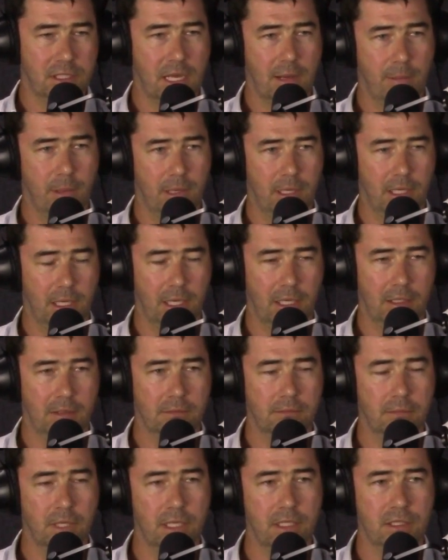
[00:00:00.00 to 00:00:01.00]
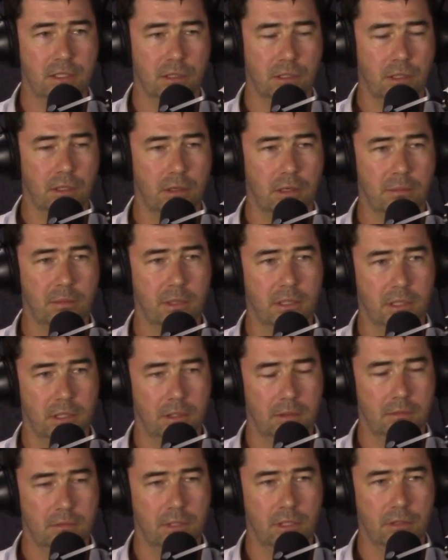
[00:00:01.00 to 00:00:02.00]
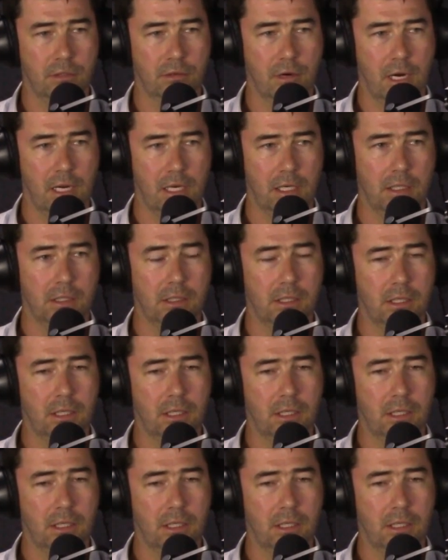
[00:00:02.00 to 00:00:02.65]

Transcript: happening in Eastern Europe and Ukraine.